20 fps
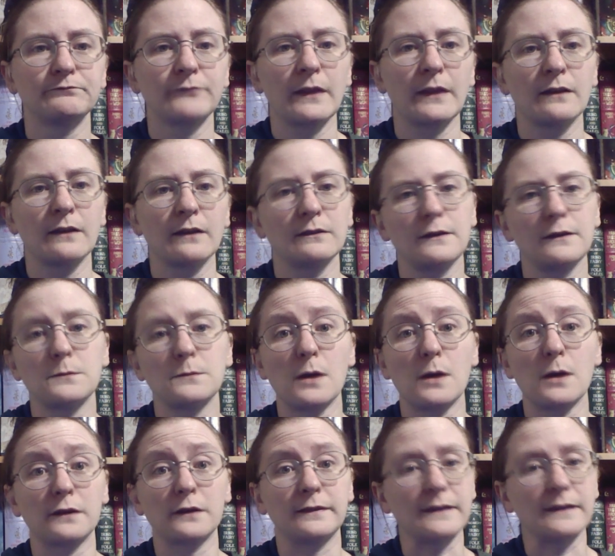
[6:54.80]
This
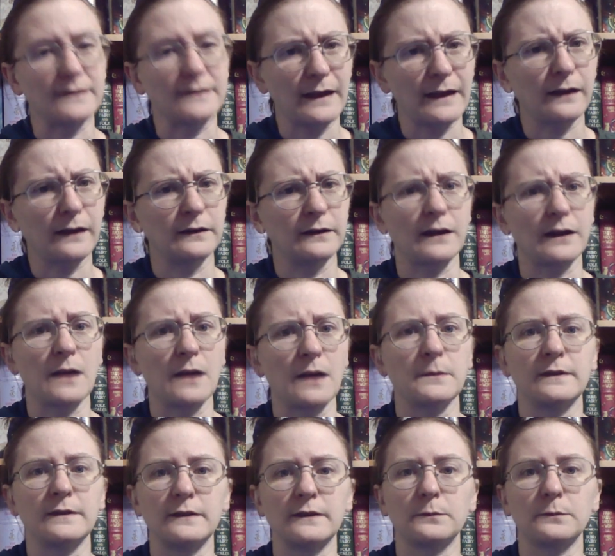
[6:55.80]
marks the second time in
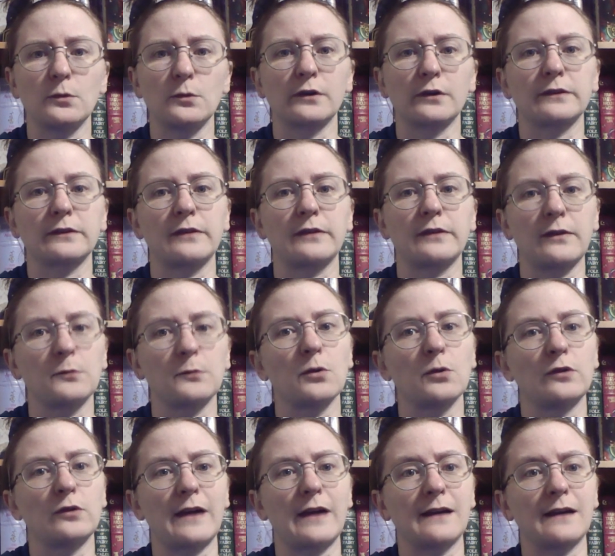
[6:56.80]
these books that the
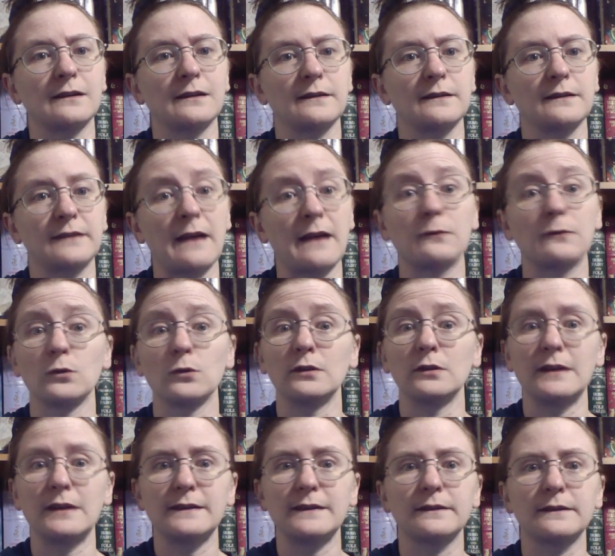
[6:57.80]
protagonists have
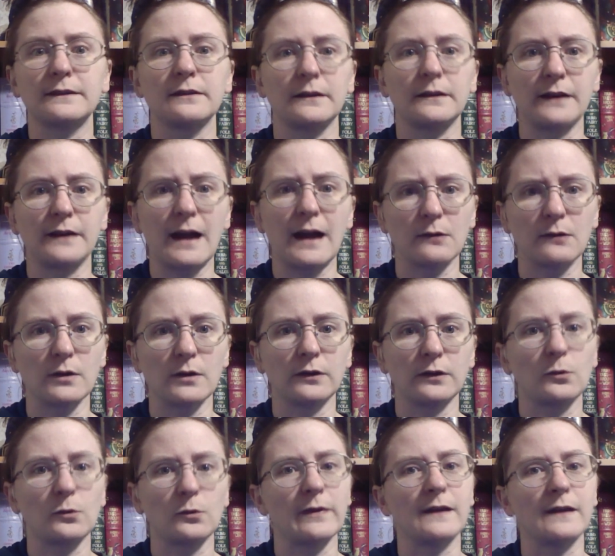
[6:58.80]
released the tyrant
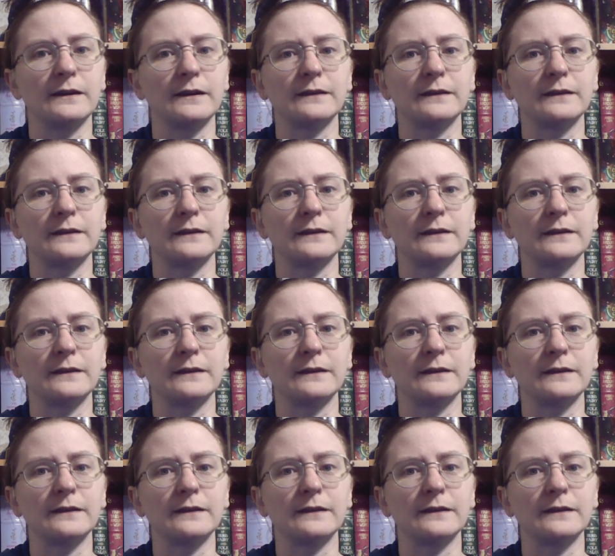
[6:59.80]
when they didn't